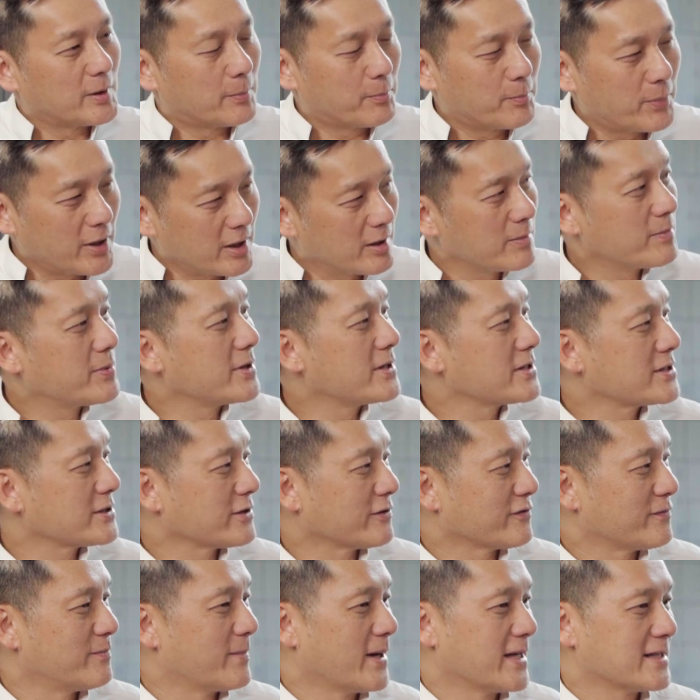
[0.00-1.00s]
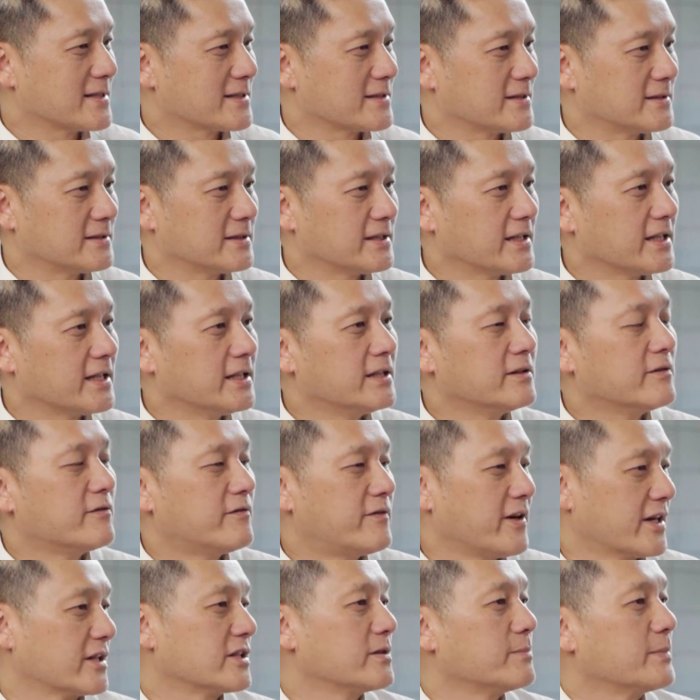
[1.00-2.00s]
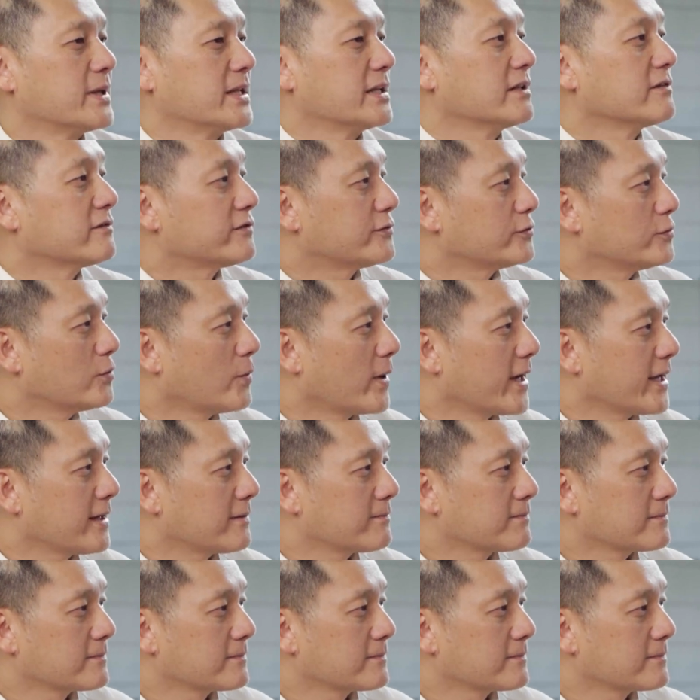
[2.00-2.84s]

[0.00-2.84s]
purpose of medicine in a very meaningful way.